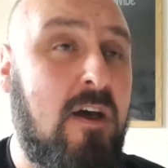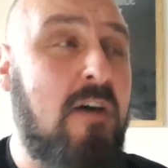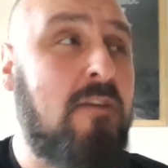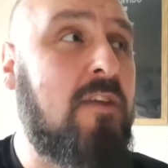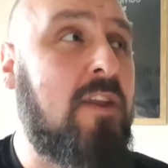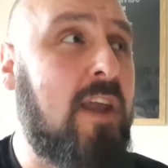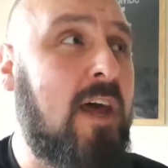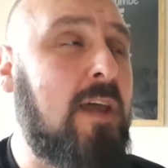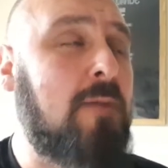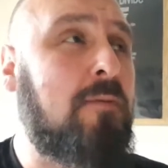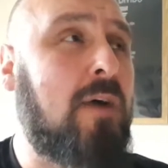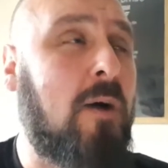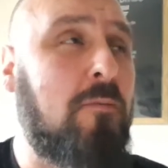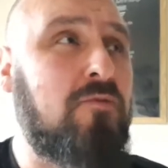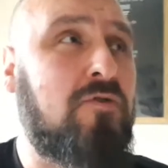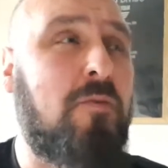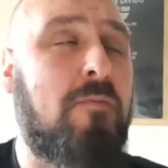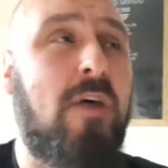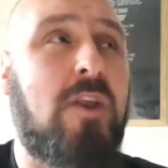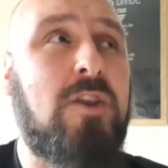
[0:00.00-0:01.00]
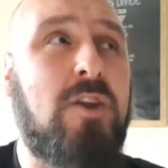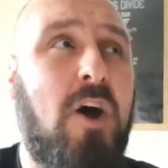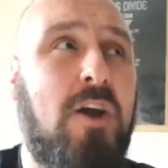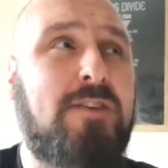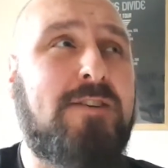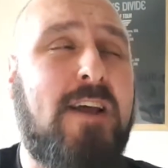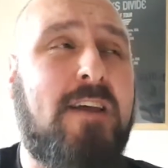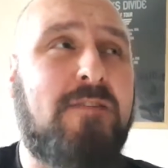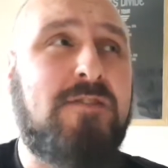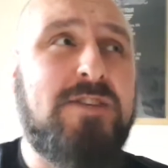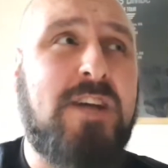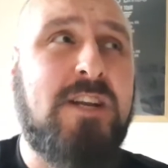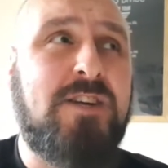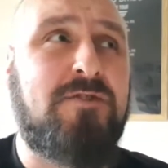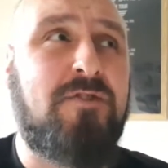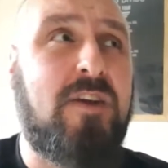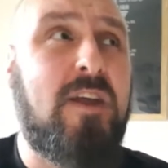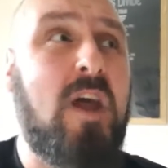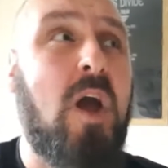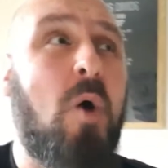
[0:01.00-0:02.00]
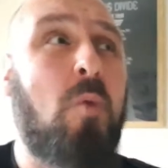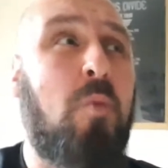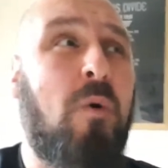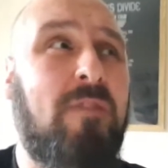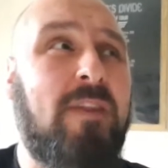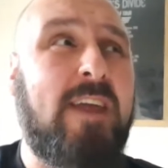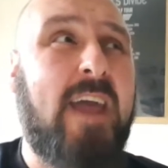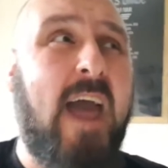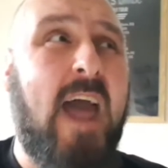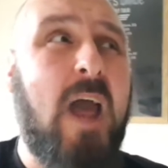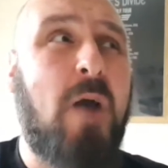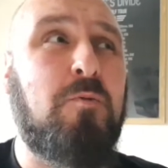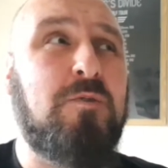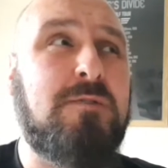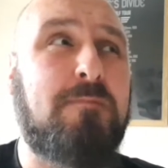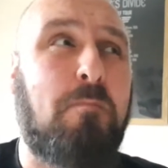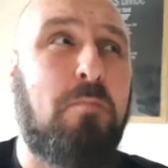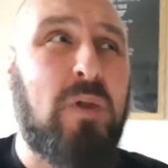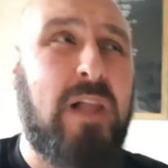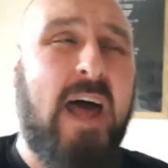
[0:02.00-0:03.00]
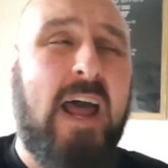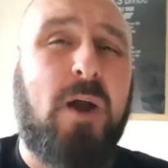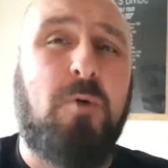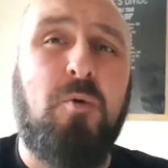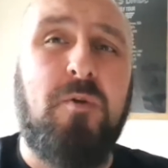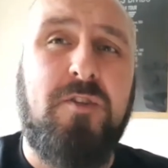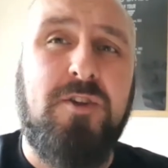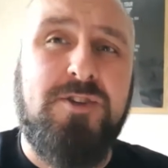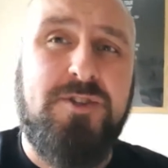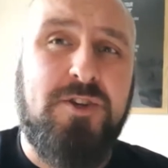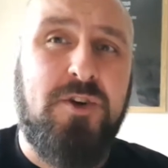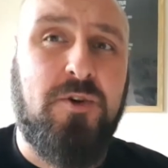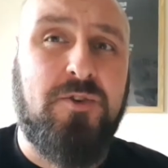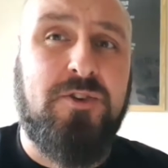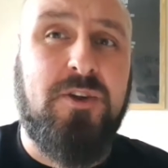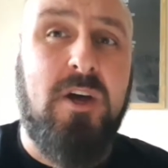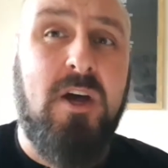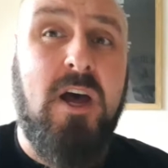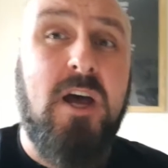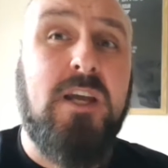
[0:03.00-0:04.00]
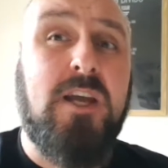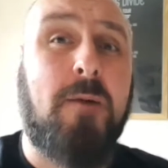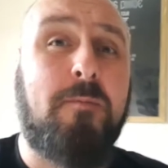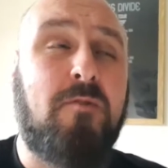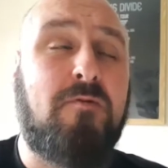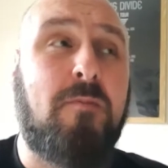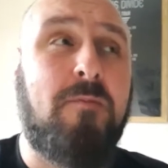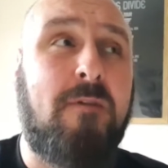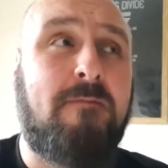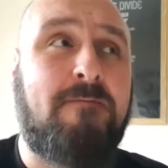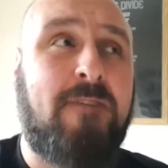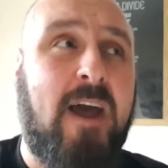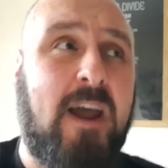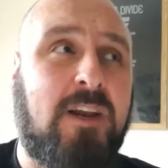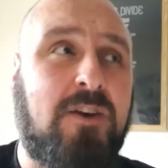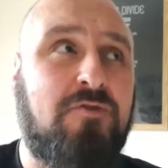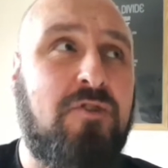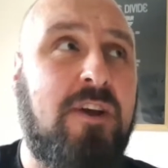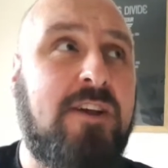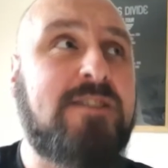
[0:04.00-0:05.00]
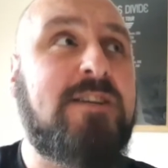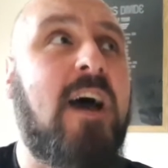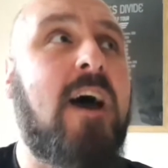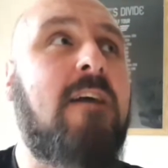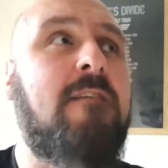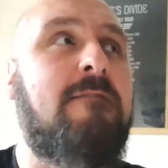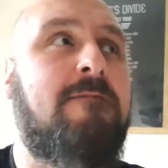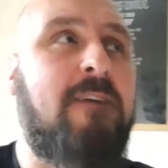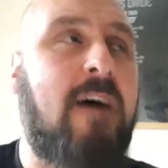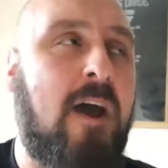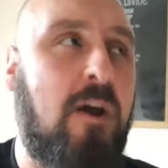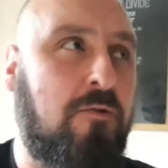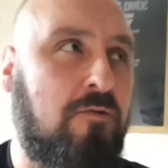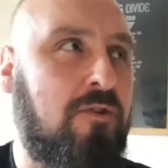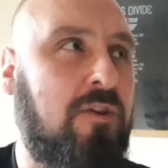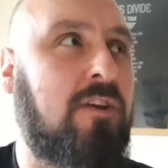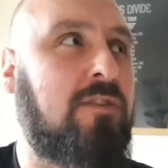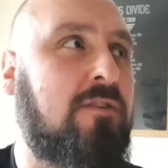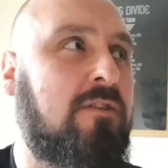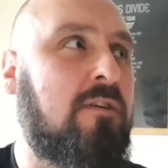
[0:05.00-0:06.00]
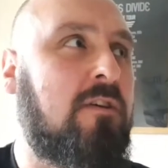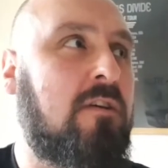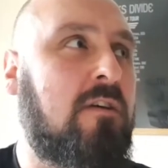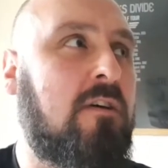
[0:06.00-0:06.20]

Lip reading: The name comes from the 19th century when the air was black with the soot coming from the factories and foundries.